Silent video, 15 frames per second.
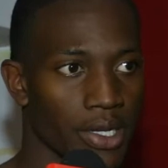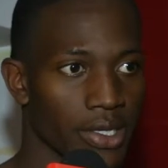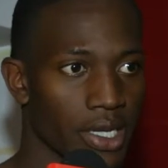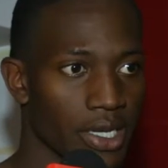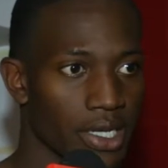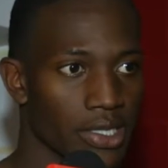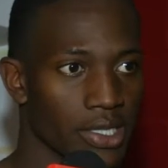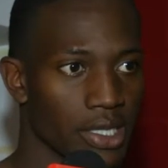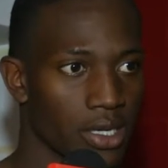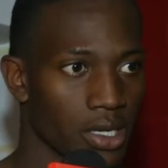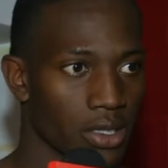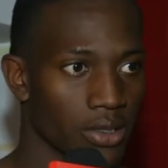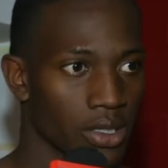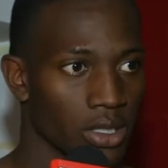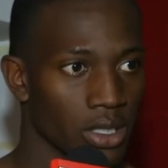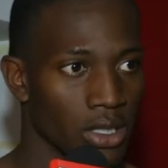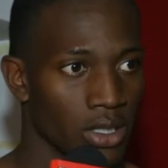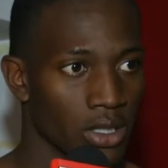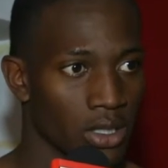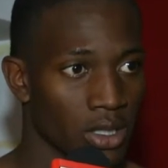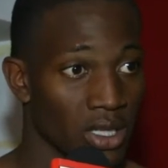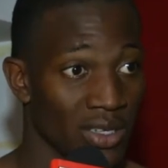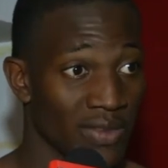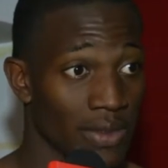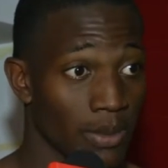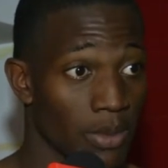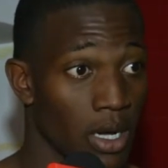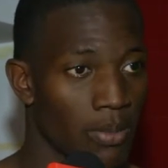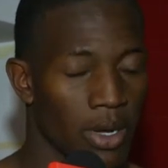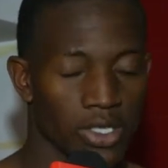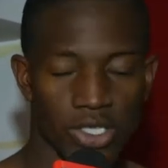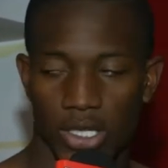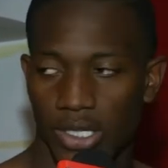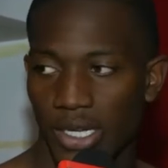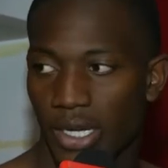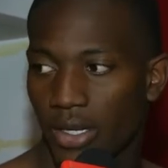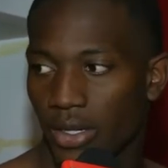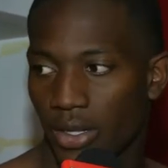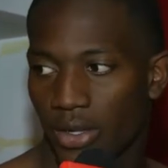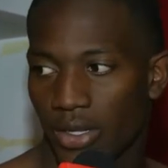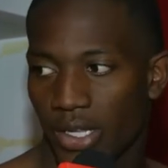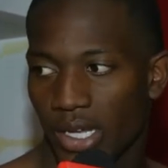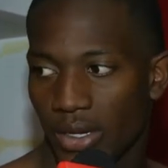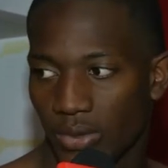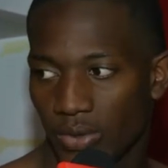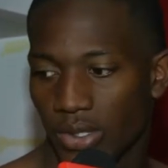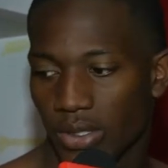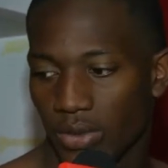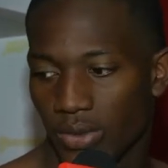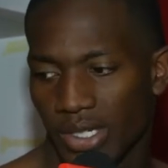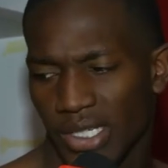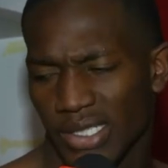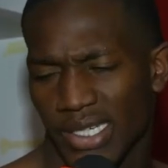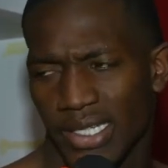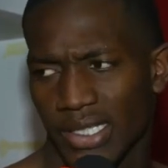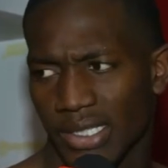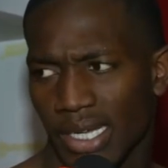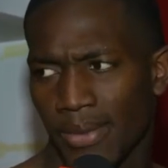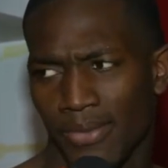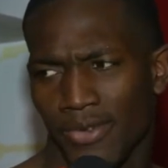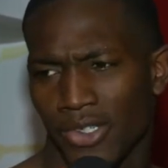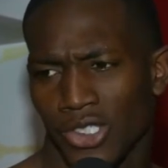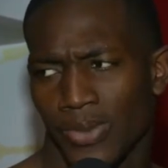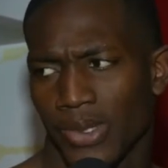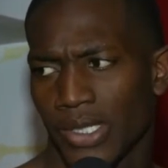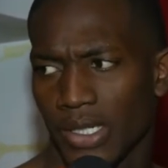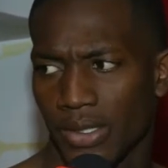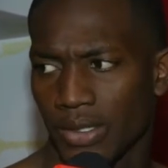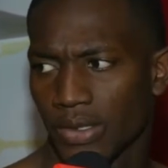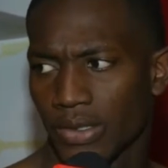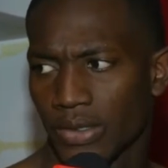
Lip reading: And like I said, so the ball bounces our day on another day, and we can take this game 100%.